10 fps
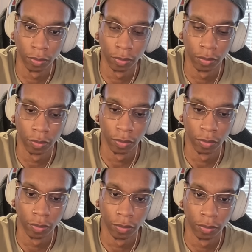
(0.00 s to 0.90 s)

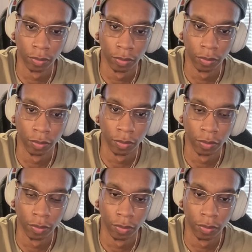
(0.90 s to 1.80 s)

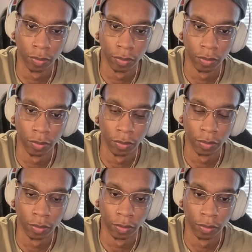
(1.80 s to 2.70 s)

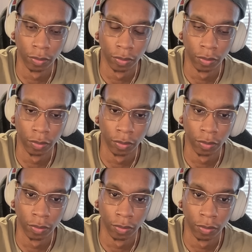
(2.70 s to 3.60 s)

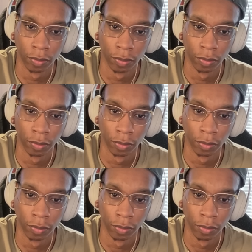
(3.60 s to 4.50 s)

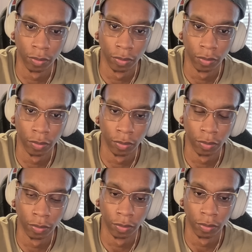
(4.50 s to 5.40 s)

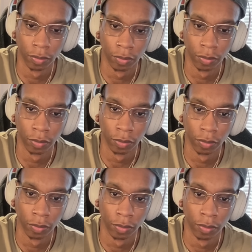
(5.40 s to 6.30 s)

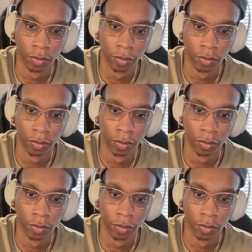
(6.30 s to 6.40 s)
This person isn't speaking.